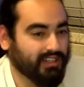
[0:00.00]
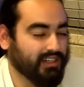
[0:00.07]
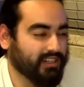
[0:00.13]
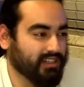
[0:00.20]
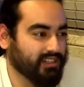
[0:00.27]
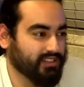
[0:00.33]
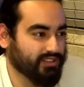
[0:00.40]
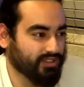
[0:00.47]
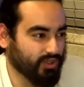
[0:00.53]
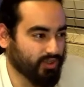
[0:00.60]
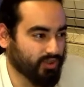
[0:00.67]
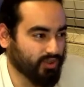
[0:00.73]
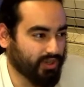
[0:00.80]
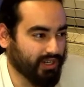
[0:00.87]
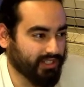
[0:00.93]
So
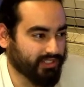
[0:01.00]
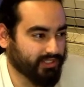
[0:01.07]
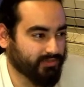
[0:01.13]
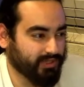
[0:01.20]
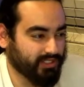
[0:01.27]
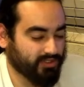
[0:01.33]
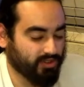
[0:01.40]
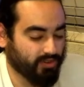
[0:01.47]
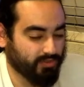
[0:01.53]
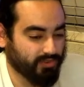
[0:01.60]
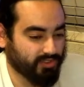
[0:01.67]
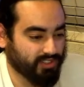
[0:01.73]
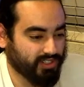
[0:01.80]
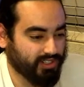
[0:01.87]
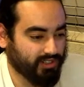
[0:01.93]
I expect Scorpio
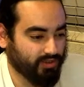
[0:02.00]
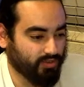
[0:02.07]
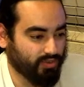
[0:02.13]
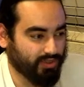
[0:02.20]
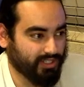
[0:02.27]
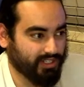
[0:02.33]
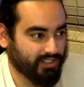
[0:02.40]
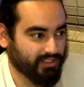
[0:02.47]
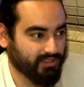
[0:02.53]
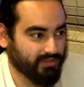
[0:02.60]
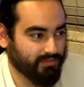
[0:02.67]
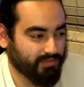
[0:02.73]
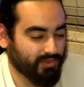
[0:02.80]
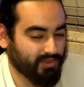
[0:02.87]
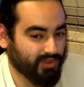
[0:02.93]
Sky to win it at some
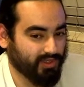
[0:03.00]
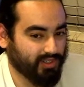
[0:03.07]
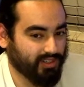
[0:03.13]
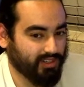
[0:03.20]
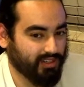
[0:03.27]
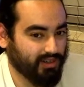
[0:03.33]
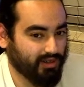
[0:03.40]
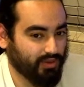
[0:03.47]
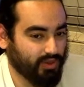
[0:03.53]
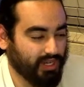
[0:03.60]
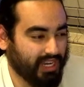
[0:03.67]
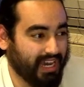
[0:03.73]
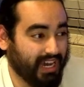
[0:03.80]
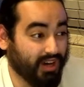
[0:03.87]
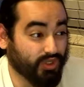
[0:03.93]
point.
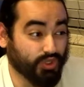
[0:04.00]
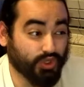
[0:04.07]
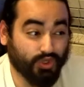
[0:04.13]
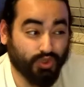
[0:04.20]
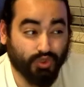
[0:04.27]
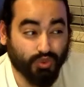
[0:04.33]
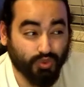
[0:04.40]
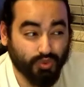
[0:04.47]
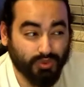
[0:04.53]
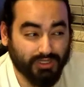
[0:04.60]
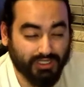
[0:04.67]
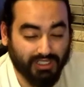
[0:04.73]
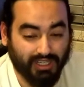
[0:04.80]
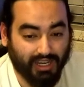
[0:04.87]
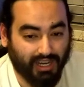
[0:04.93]
How soon?
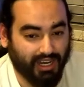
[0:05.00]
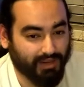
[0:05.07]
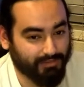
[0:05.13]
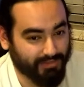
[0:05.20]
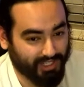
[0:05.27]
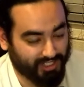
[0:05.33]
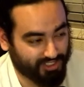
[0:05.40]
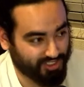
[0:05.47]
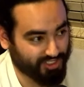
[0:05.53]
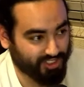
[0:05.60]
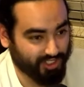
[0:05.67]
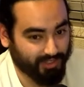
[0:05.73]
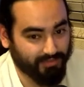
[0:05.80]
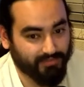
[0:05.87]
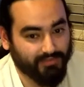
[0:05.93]
I'm not
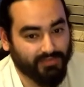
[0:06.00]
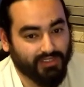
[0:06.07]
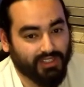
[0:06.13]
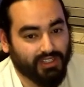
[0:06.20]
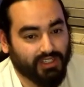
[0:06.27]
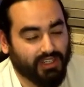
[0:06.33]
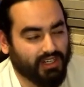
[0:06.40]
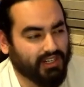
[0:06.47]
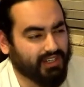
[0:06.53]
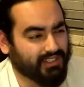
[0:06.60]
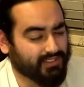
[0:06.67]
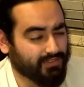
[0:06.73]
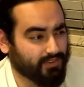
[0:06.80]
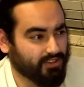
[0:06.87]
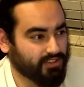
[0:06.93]
sure. As
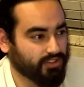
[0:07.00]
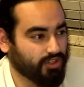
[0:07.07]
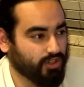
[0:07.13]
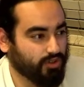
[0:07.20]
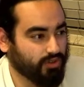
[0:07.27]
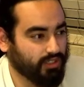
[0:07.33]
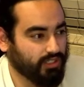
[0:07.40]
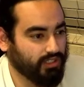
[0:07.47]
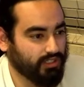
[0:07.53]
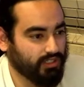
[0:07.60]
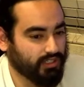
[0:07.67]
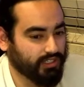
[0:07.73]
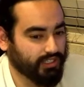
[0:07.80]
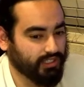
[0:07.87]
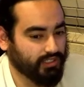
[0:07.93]
far as Cody,
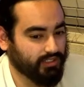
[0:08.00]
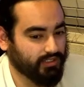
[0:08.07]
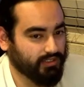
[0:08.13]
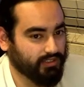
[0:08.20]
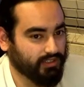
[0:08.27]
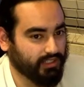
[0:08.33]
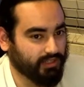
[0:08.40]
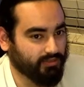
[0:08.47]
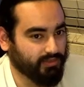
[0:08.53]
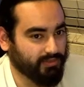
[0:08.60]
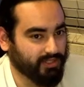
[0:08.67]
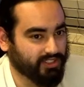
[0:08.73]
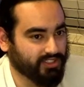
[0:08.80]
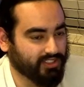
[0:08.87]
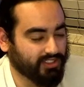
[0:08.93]
again, like we
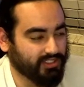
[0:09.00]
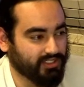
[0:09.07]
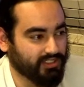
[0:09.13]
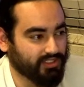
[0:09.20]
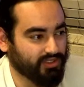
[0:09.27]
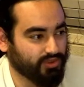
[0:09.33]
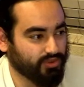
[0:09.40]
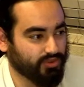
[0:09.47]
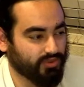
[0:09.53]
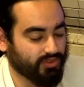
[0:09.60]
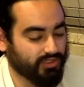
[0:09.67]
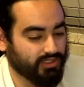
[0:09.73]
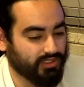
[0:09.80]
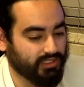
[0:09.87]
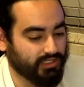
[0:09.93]
mentioned in the news,
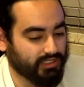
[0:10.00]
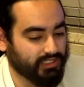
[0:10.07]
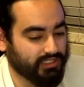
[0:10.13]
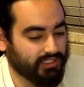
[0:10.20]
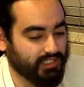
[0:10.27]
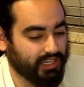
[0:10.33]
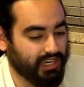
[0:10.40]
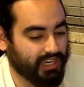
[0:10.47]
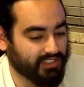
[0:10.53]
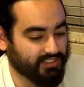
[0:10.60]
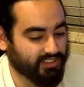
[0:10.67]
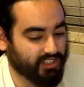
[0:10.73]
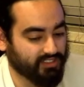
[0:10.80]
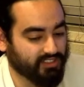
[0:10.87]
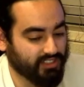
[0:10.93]
he has
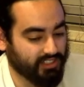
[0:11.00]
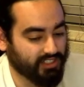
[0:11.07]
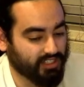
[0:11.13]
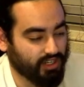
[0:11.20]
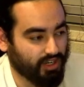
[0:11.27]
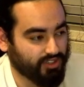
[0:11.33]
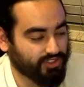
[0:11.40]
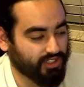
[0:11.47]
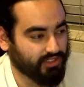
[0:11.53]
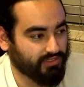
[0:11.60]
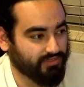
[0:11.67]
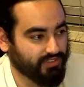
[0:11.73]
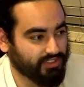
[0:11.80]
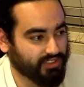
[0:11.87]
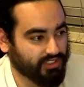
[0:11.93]
not signed a contract
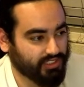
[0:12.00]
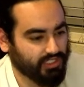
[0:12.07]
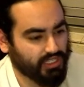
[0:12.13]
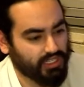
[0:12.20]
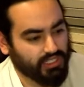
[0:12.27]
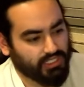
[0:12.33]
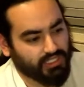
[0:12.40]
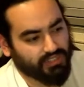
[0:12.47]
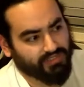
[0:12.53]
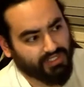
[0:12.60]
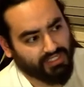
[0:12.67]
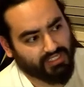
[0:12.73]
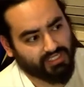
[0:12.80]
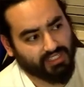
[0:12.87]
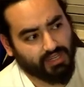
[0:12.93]
officially. Even at
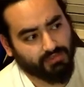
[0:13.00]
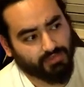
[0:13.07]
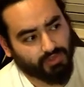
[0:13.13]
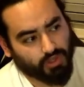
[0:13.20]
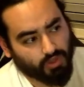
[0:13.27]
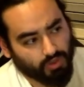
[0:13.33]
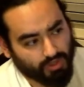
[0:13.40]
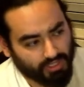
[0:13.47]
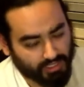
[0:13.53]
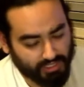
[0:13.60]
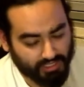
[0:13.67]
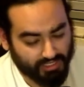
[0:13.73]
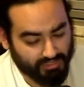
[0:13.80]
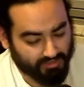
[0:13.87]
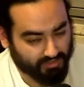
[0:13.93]
the time of recording, he
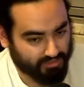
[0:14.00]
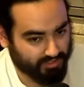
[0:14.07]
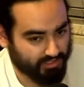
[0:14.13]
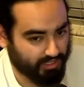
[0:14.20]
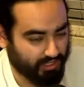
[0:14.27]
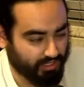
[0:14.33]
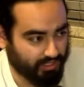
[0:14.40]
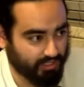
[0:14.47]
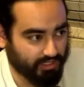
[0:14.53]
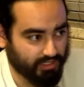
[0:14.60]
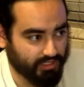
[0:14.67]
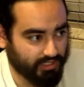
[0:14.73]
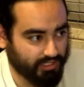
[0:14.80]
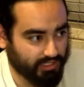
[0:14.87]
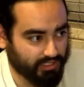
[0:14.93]
hasn't signed
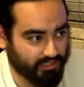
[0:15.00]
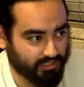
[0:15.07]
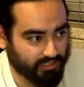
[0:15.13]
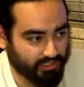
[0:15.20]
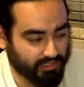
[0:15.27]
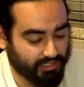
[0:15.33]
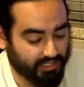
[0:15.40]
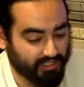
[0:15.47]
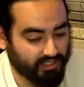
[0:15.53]
anything yet.